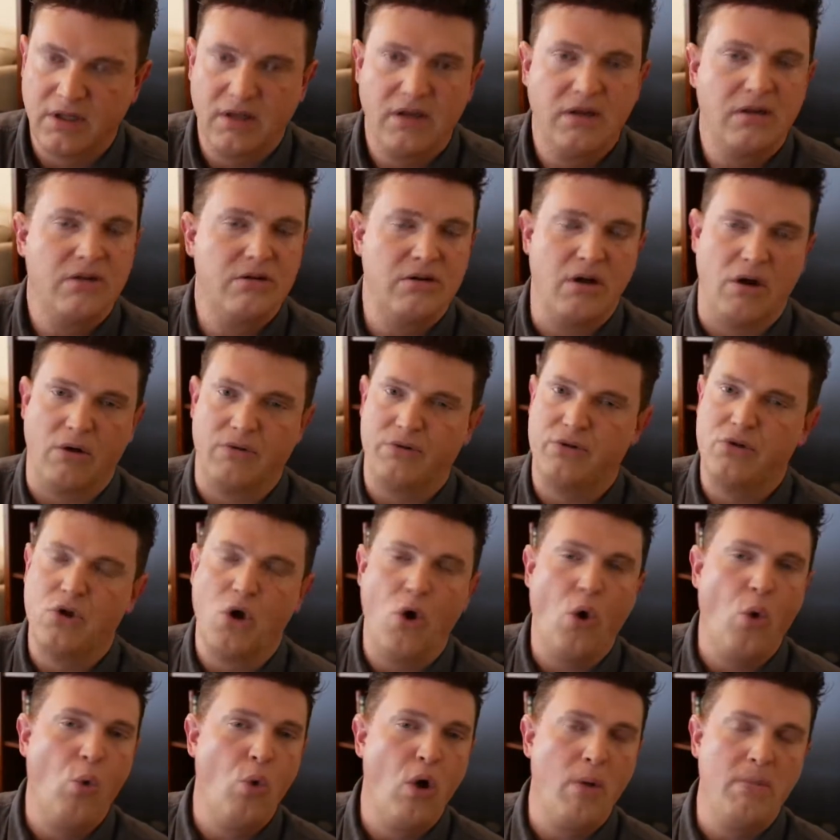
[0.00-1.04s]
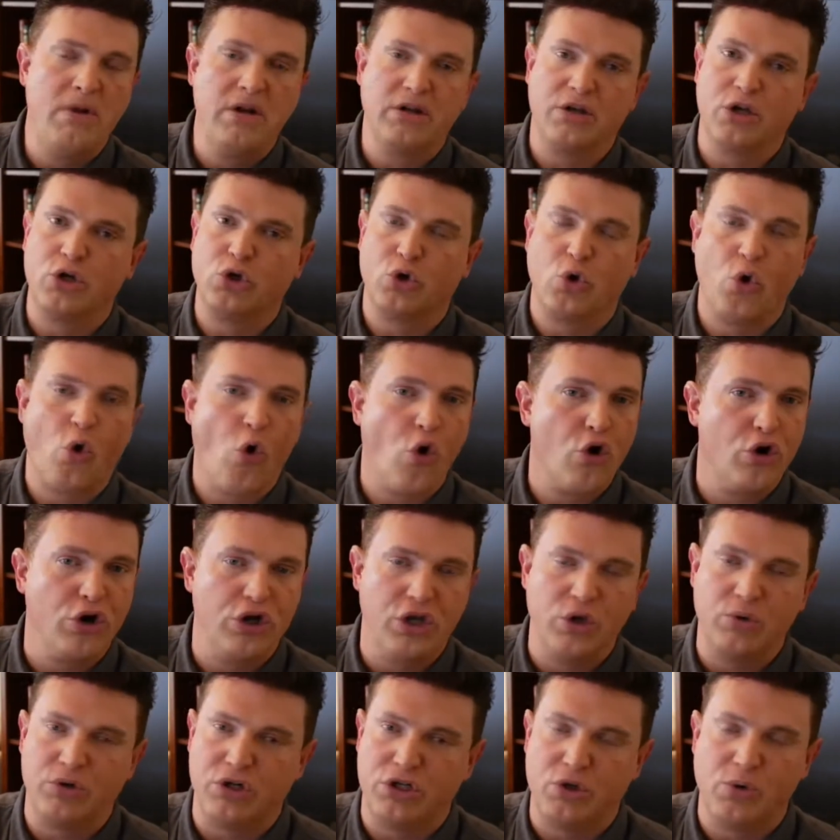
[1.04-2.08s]
No woman can corner
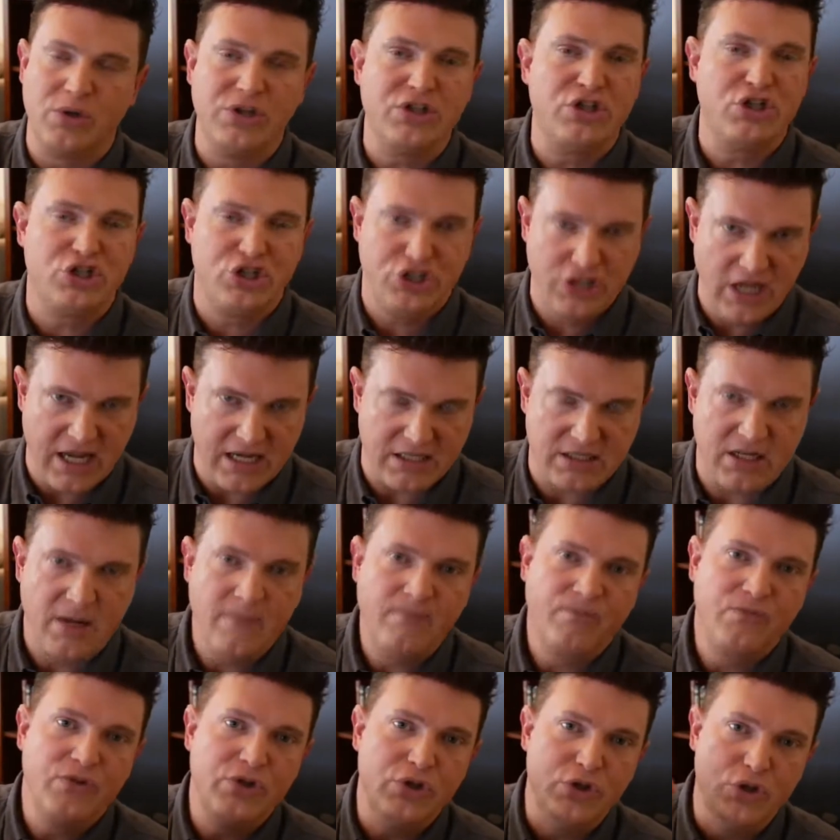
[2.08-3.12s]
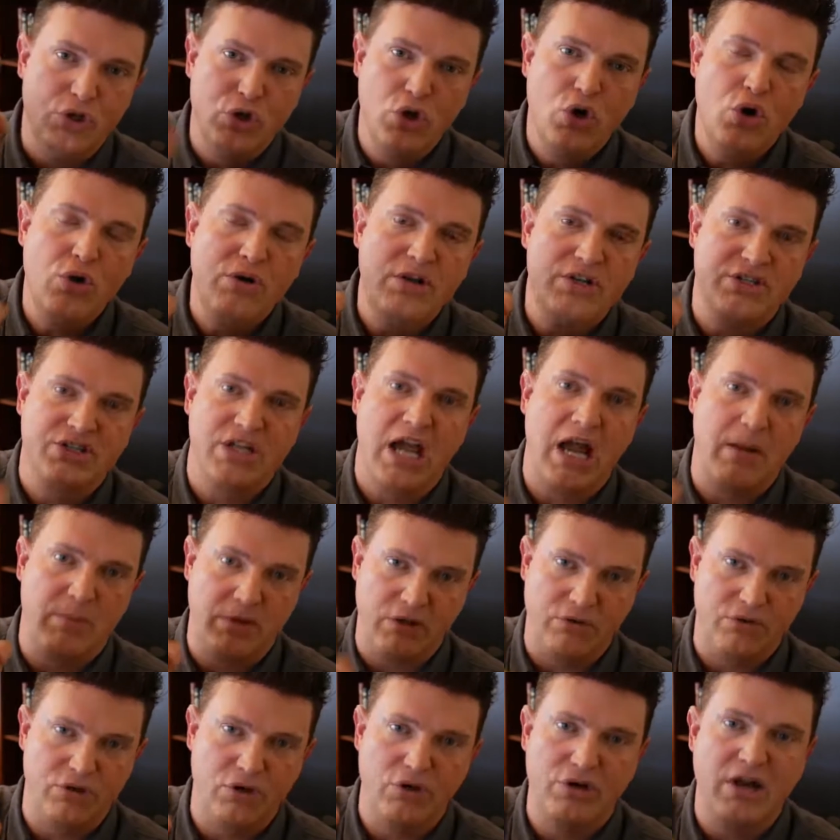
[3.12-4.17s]
you into doing shit. You decide what
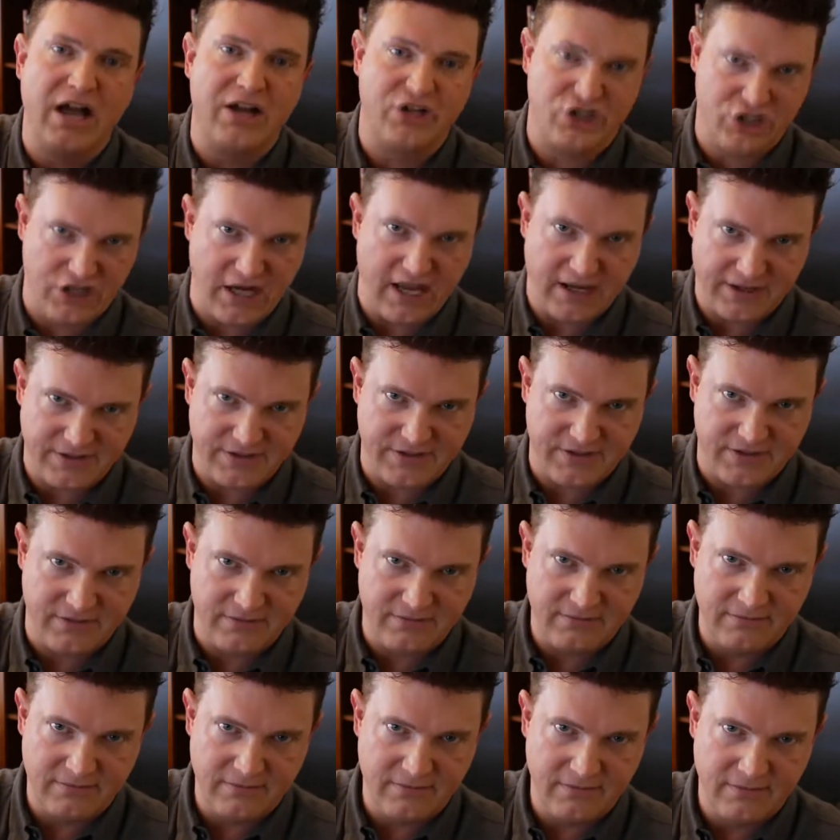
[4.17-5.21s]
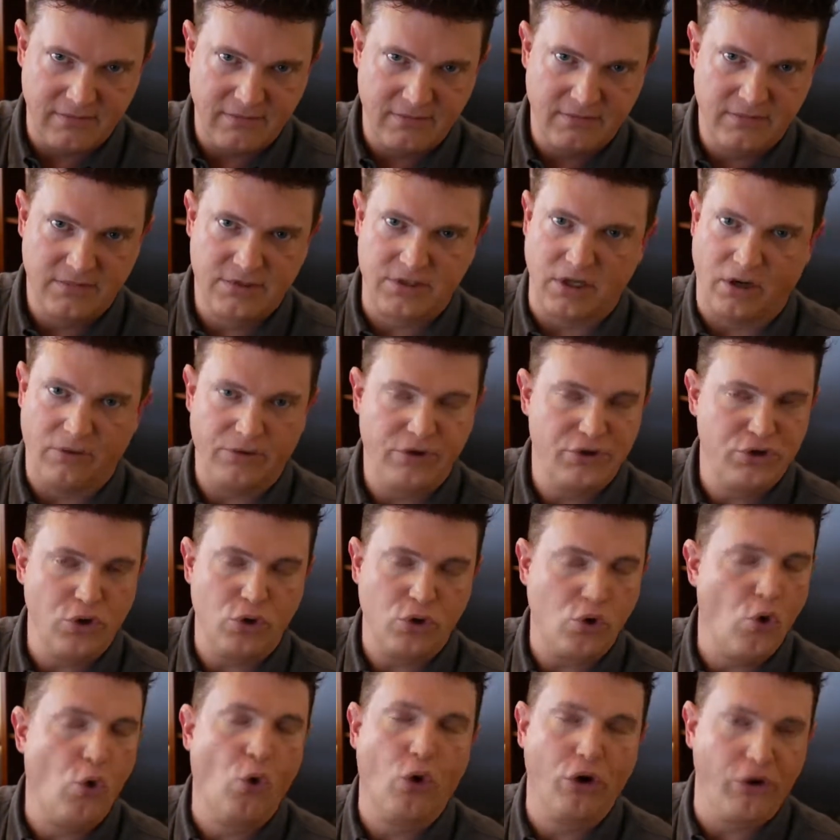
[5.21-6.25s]
you do, not chicks. So there's no
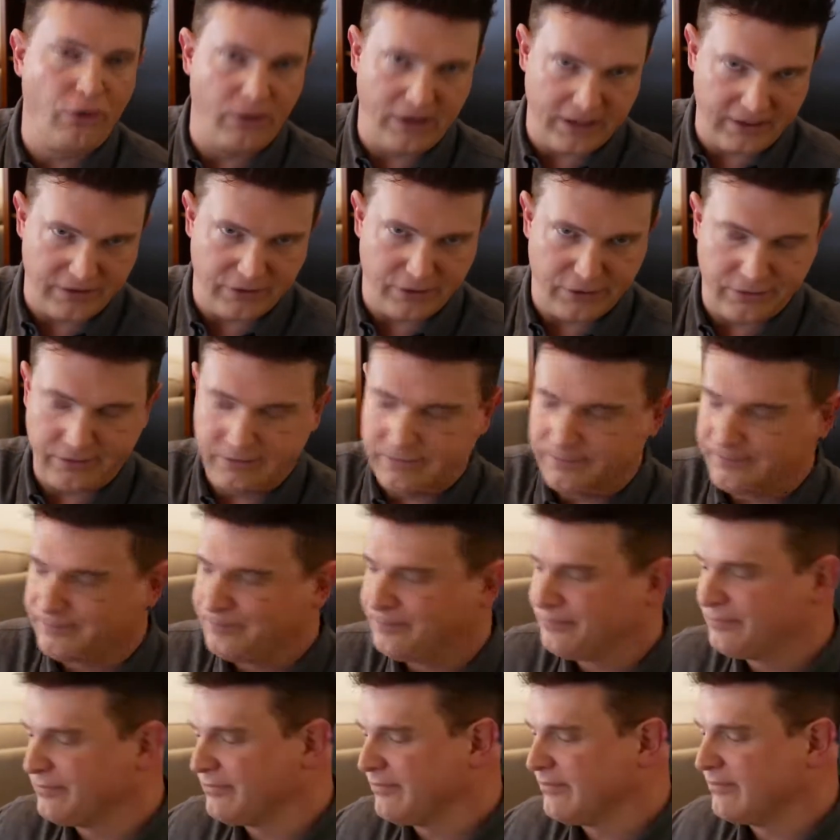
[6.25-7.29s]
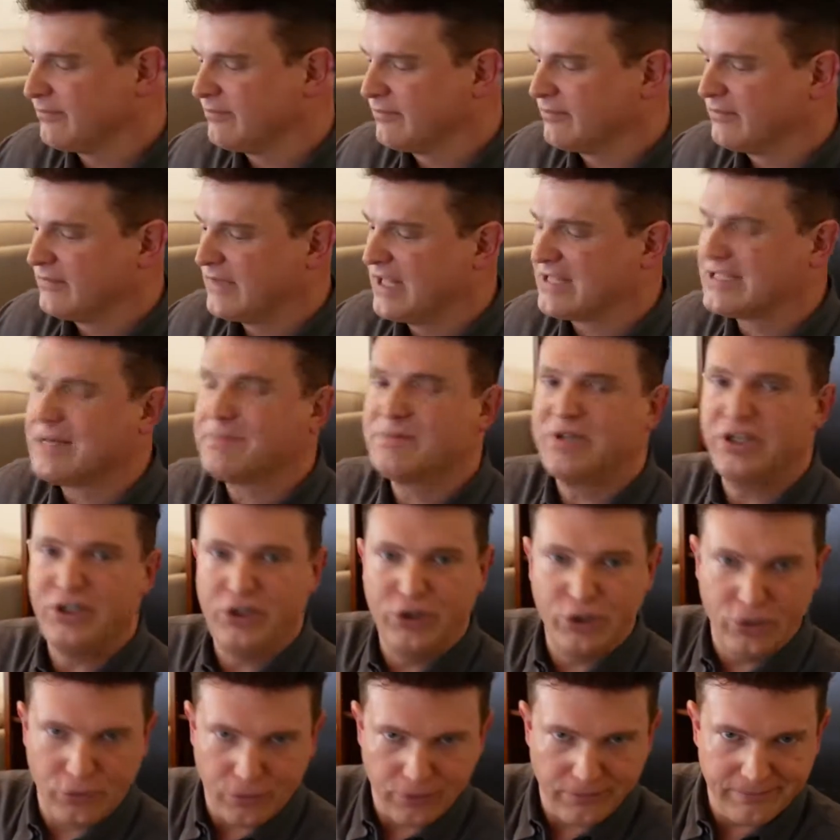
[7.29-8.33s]
cornering, dude. That's up to
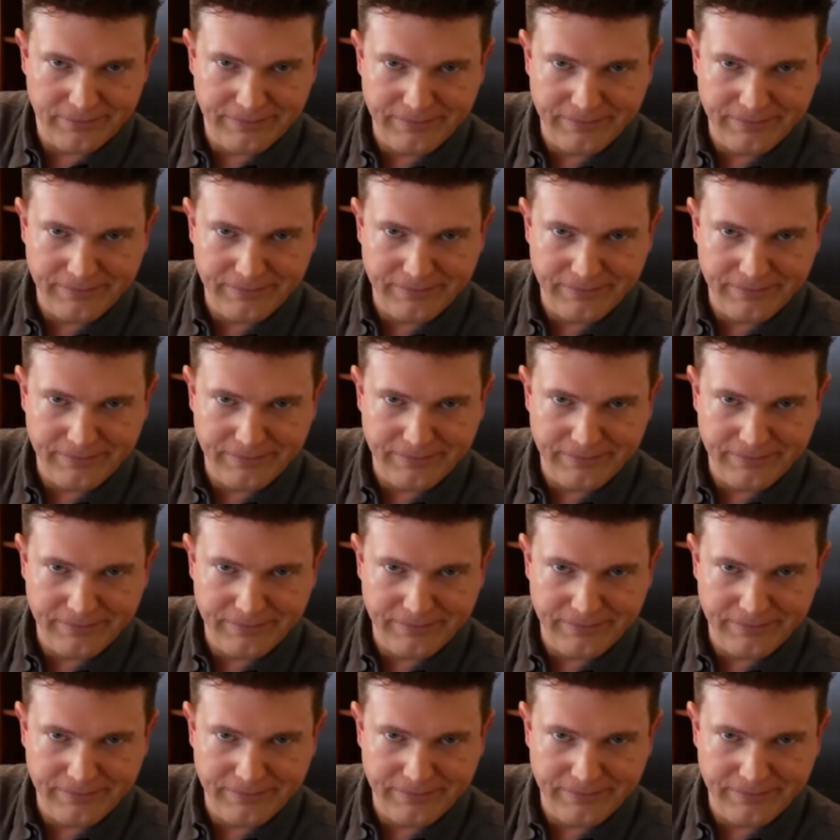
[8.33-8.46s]
you.